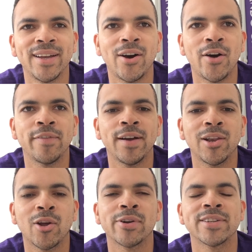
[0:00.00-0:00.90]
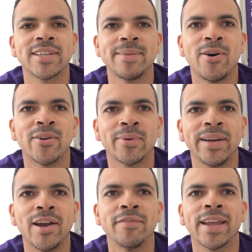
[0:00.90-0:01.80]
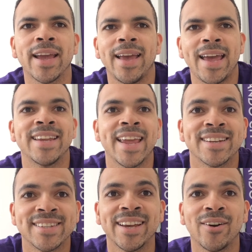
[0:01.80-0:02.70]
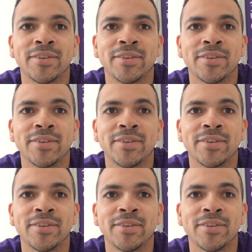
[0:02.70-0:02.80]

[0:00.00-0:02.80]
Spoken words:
of Laurent Simon when he head kicked it,